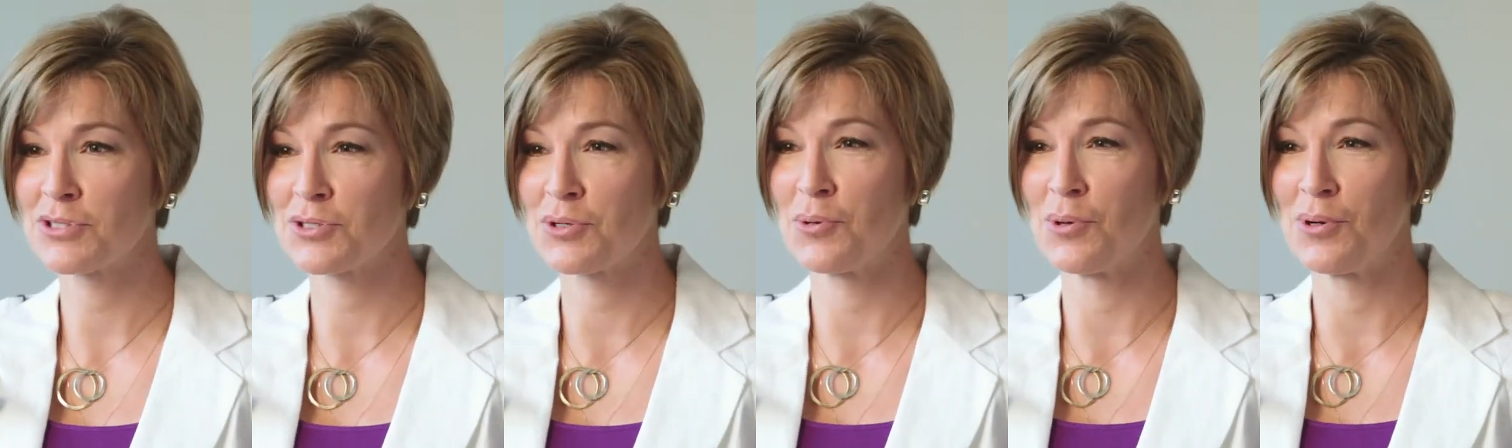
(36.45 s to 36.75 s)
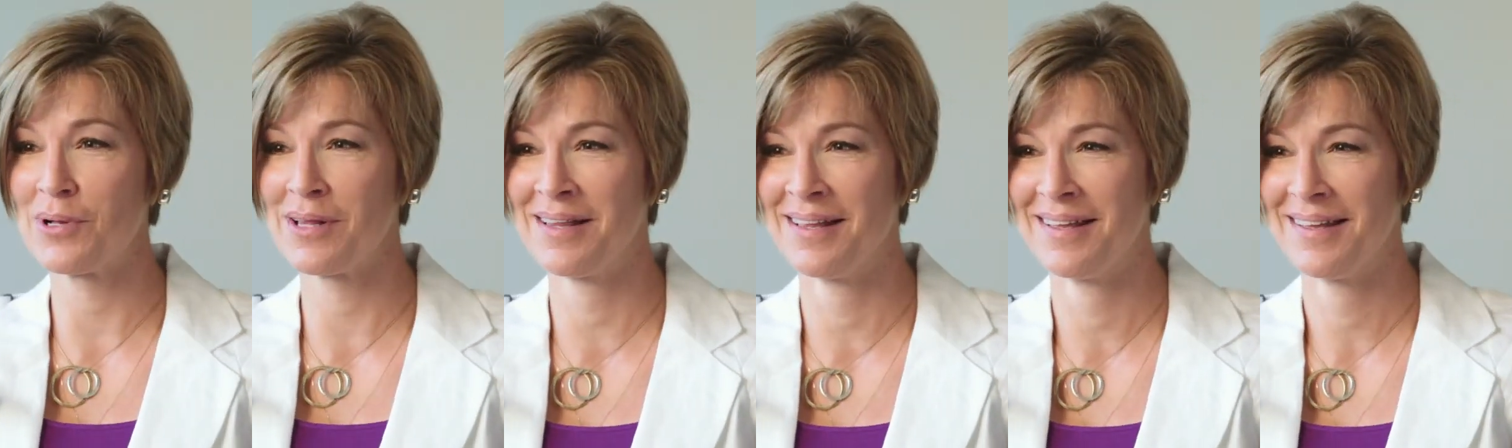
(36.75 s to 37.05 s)

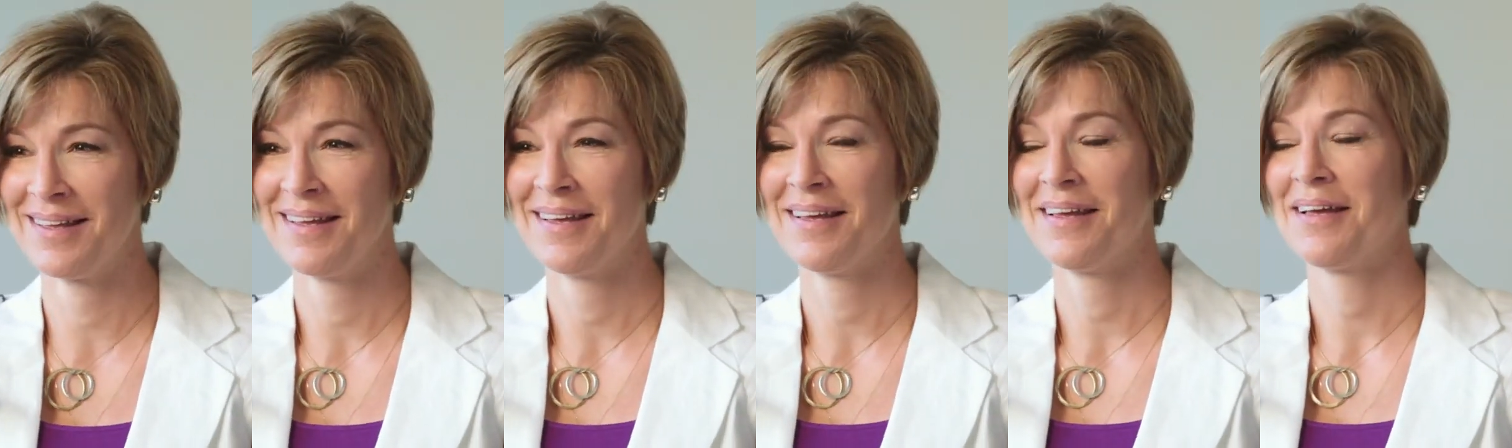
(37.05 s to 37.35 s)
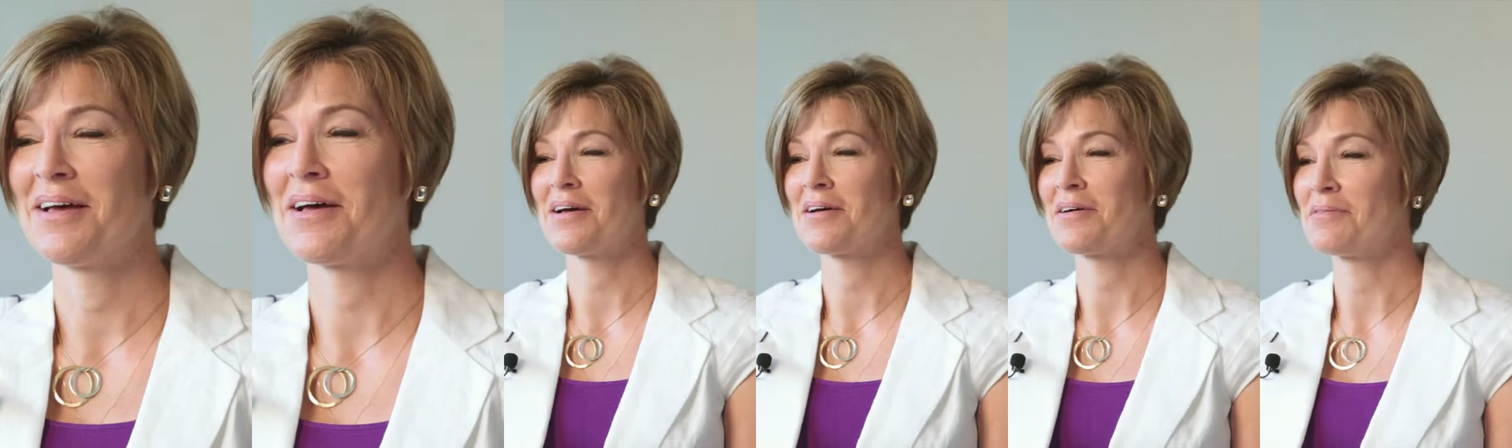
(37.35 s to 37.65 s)
school
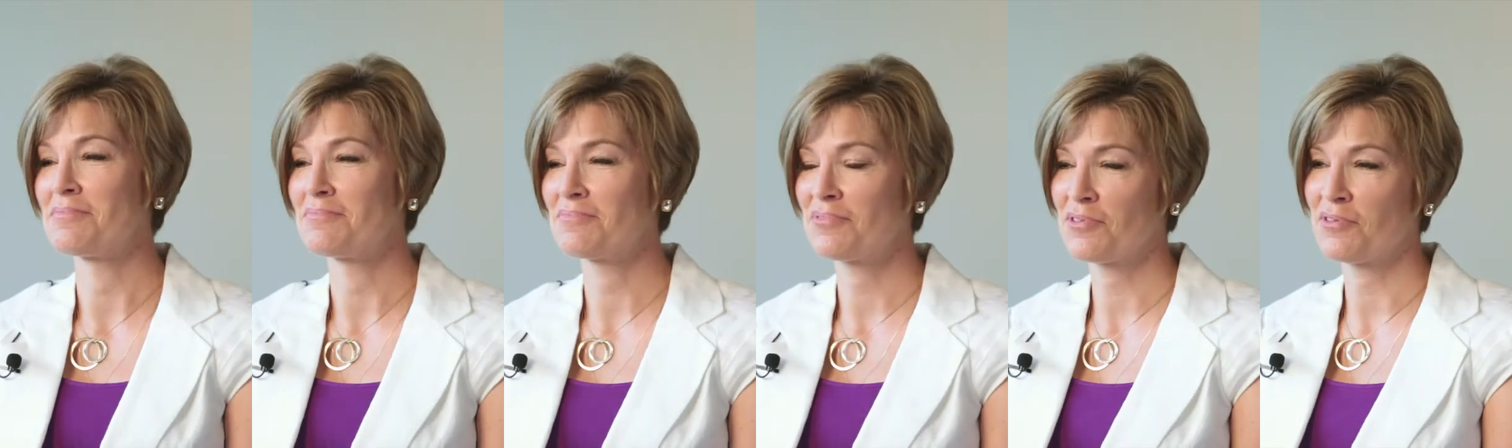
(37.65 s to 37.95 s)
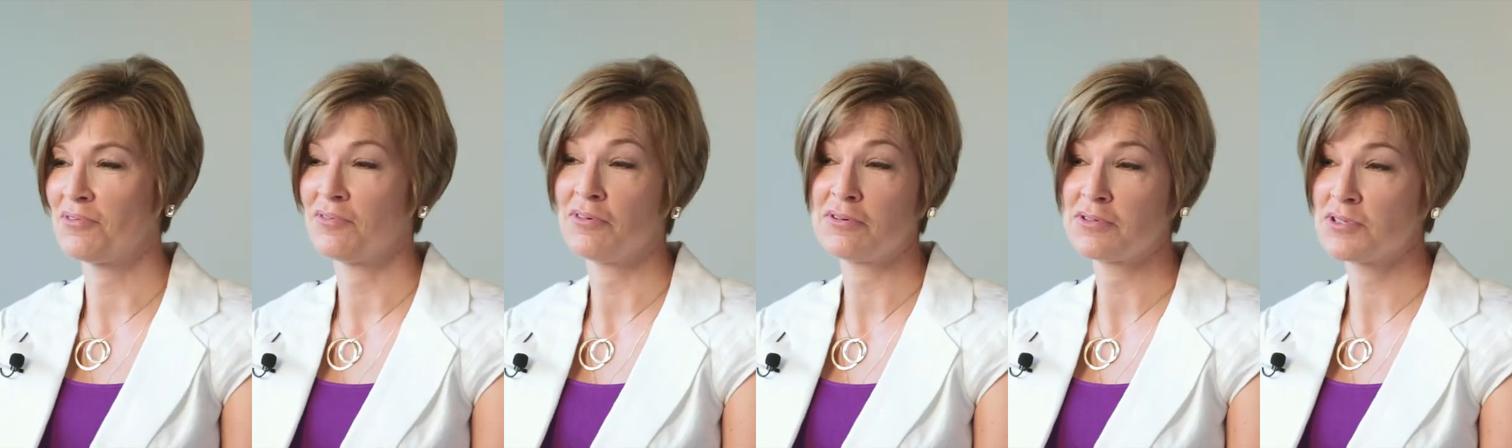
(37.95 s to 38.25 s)
um, for
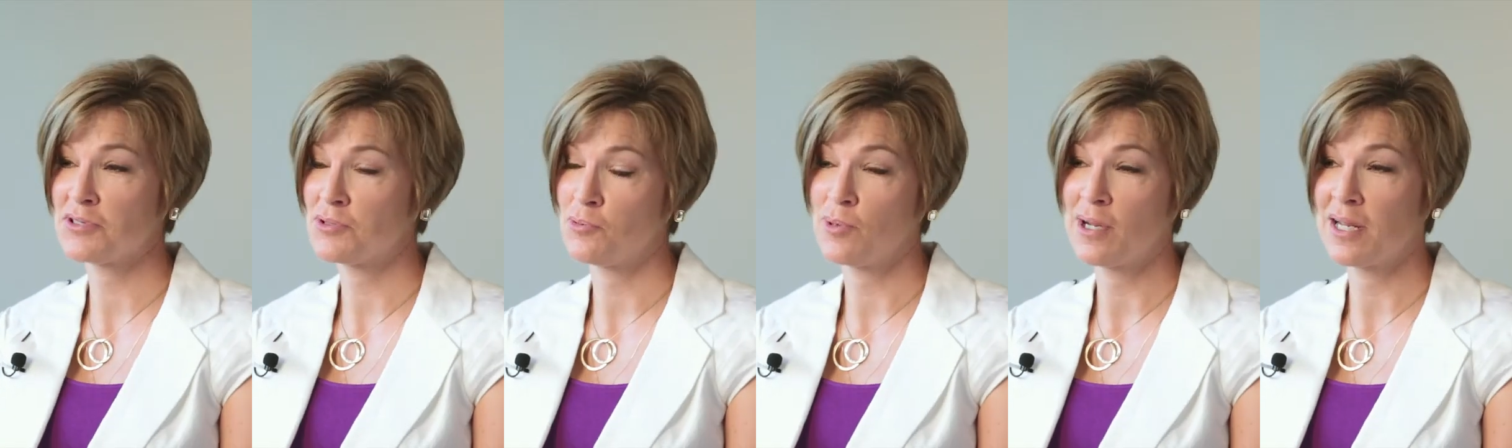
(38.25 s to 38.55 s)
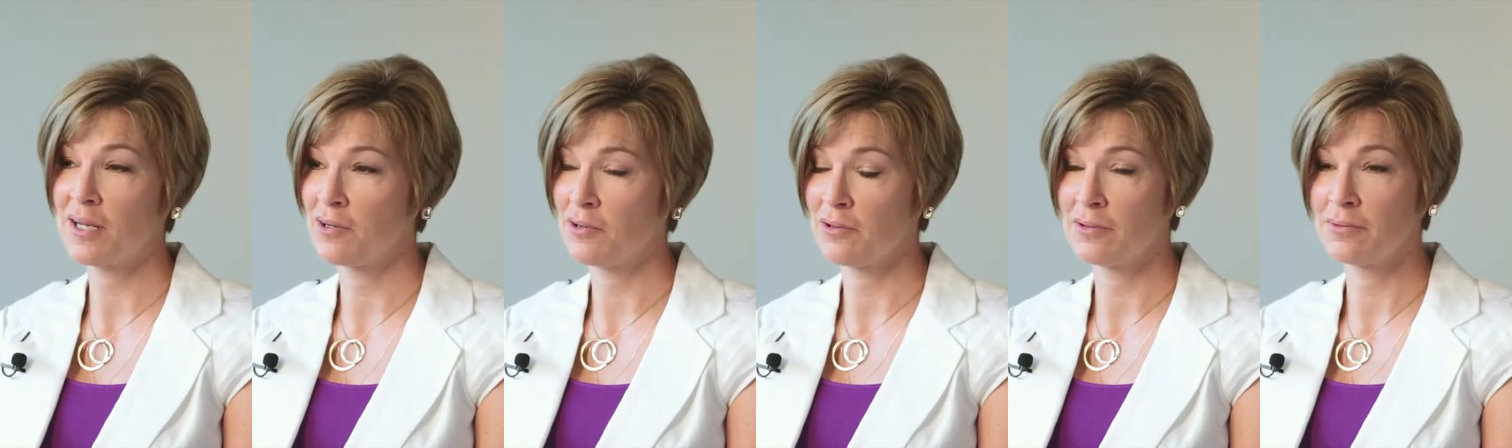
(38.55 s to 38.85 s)
the first
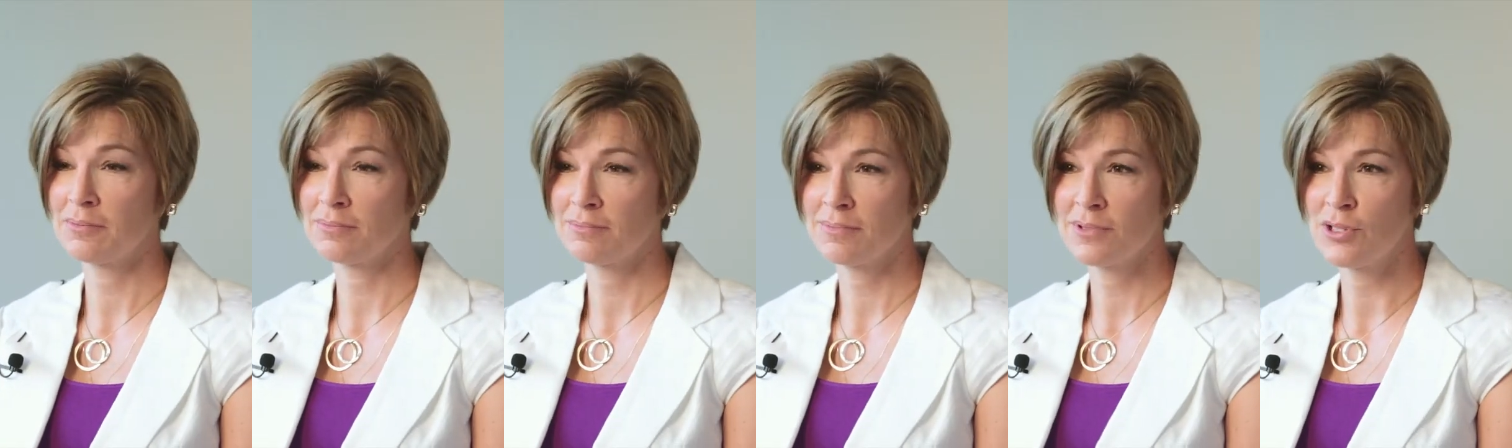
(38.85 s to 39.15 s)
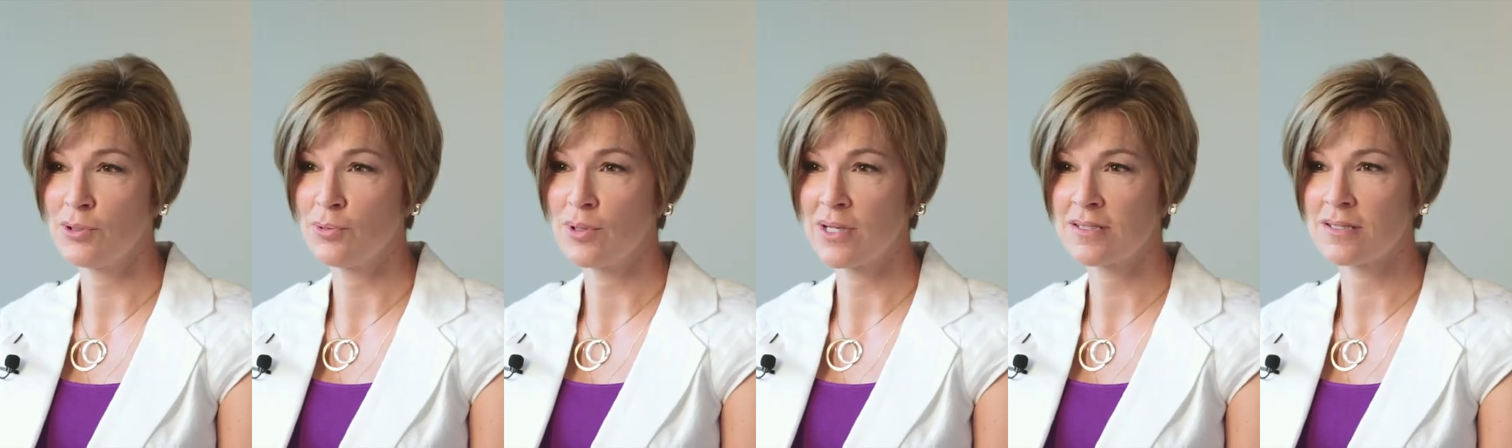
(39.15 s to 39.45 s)
week or
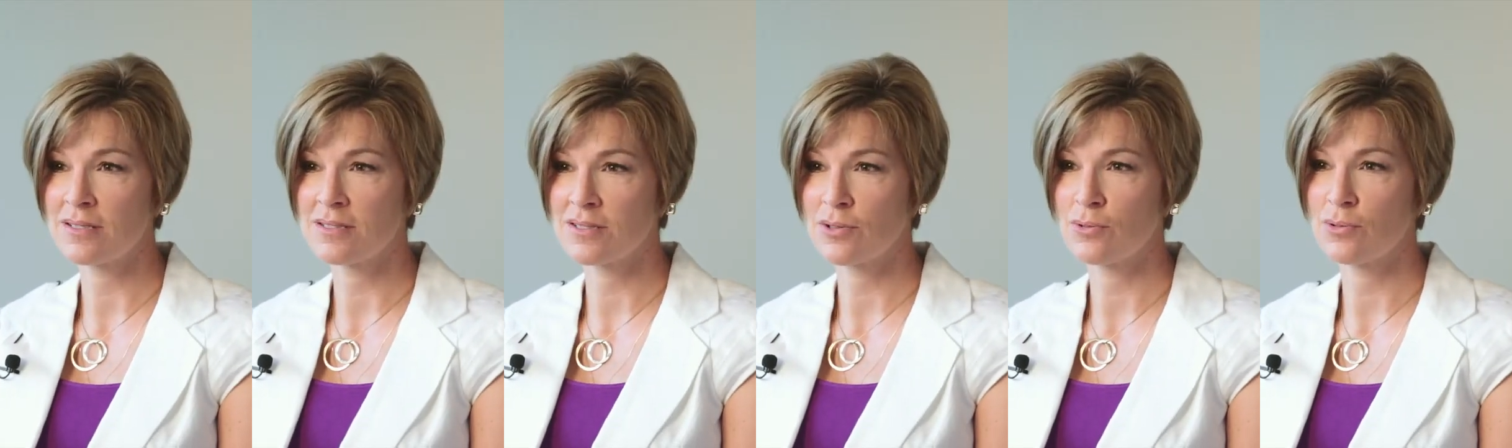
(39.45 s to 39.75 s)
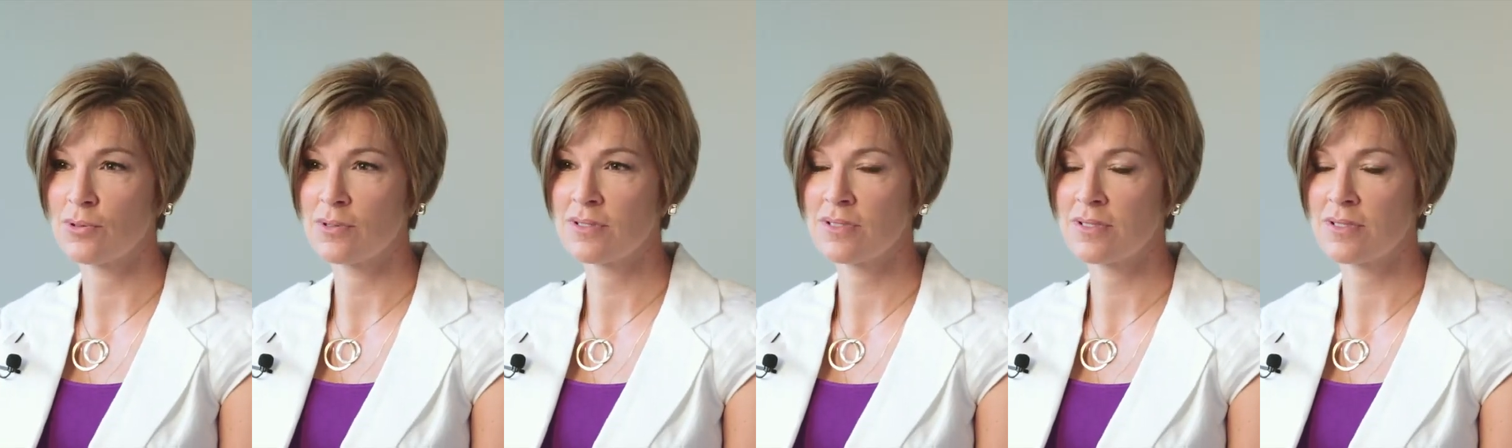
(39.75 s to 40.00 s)
two weeks of school.